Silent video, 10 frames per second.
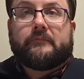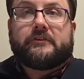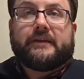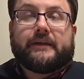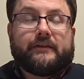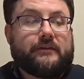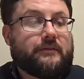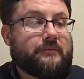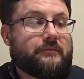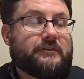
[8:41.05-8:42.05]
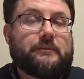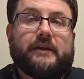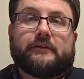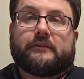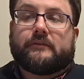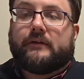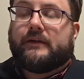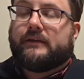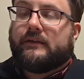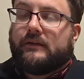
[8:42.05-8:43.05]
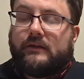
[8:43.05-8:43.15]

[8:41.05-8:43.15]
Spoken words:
G, G major, right?